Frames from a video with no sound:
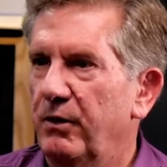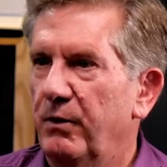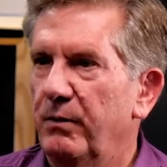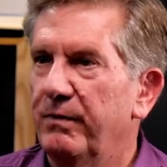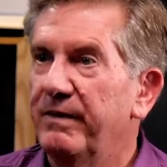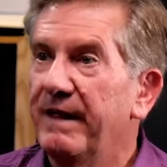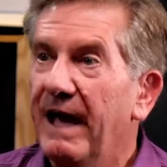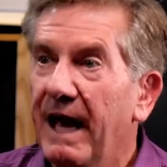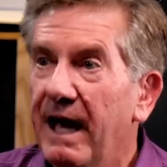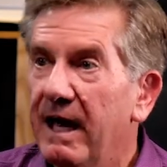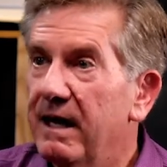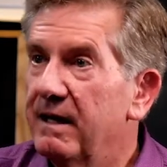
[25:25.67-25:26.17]

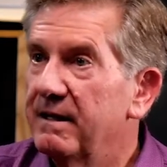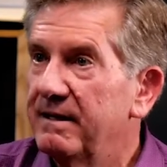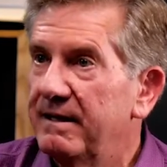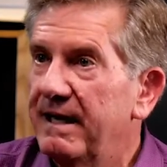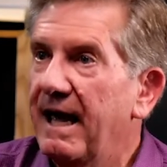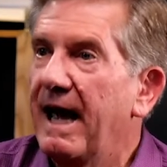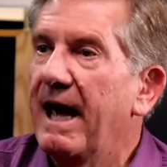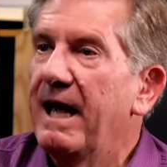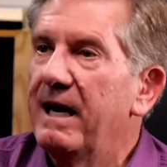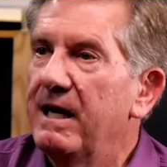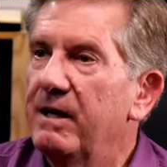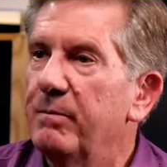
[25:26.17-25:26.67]

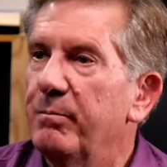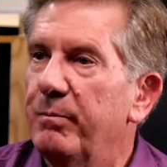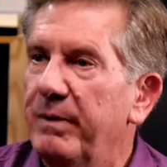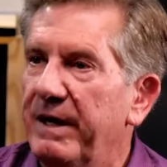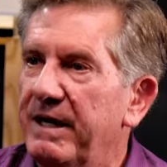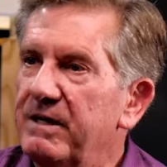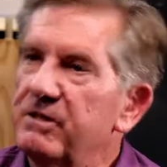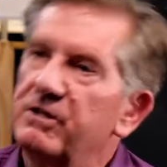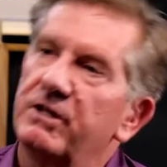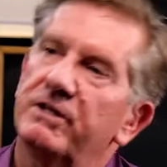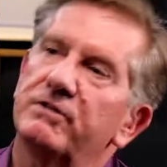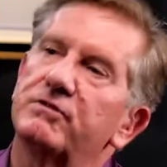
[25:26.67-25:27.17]
That
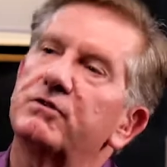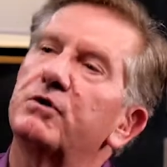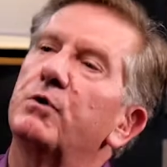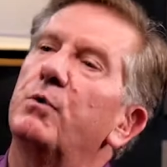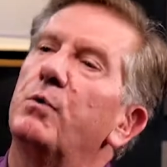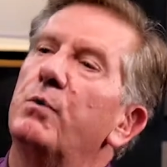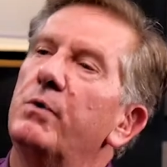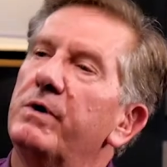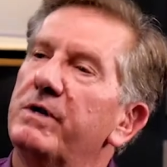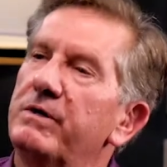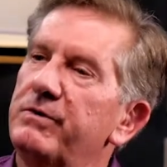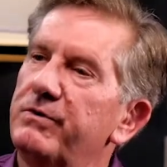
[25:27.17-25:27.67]
impatience is
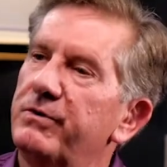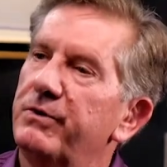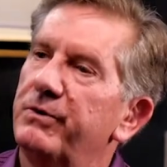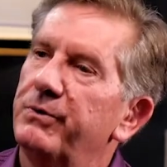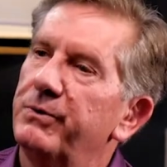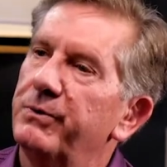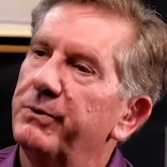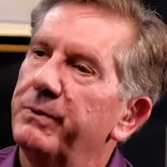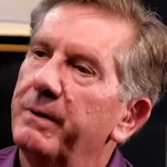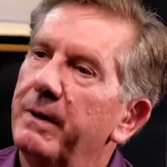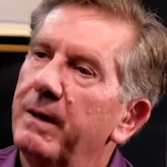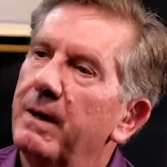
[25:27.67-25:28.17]
going
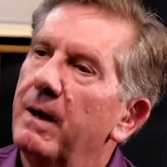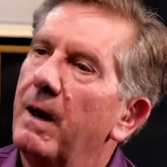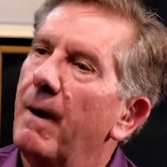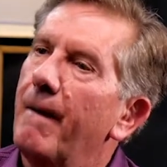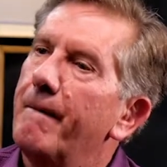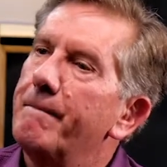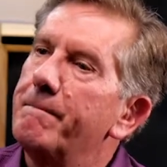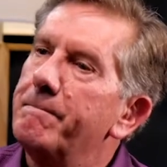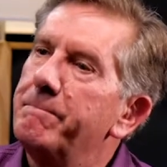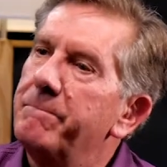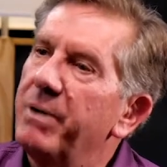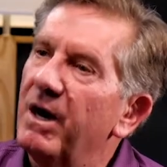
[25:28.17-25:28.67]
to
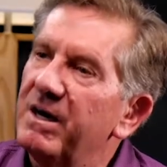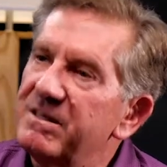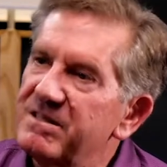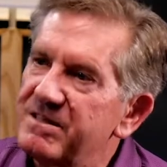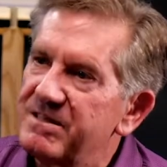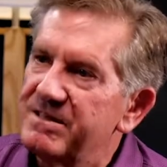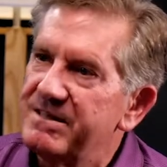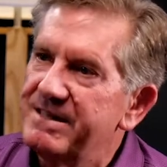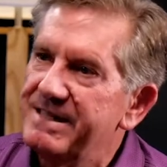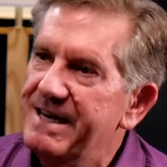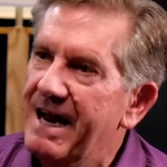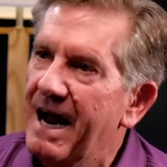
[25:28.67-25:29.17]

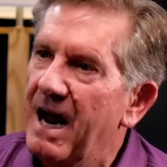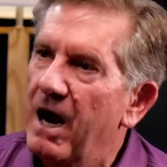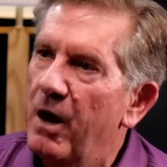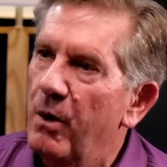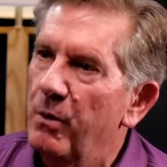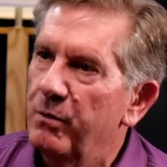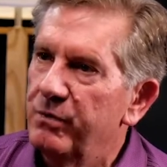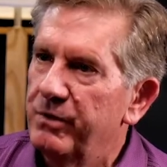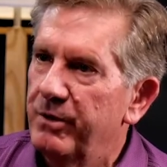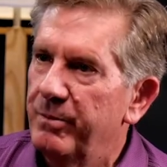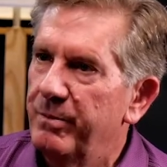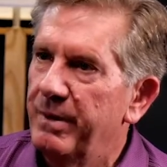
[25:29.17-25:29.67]
bust
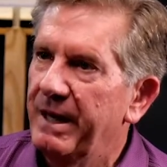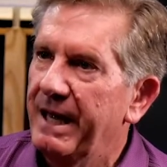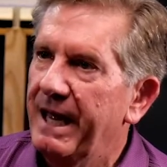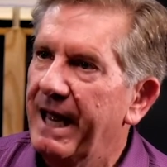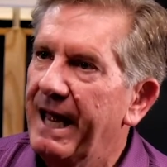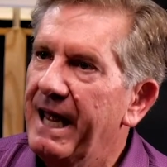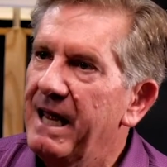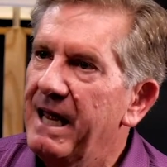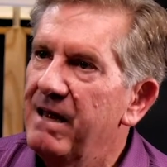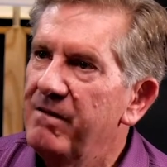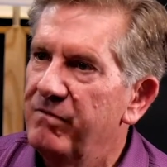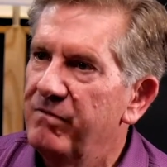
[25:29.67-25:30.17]
down the
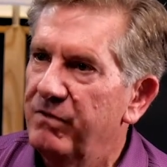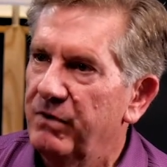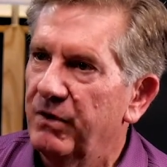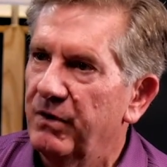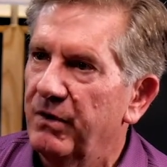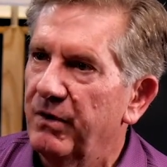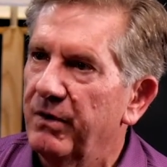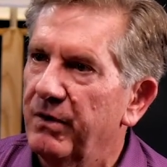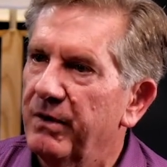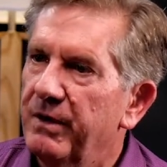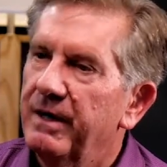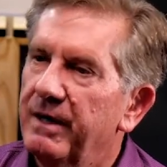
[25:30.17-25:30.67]
behavior.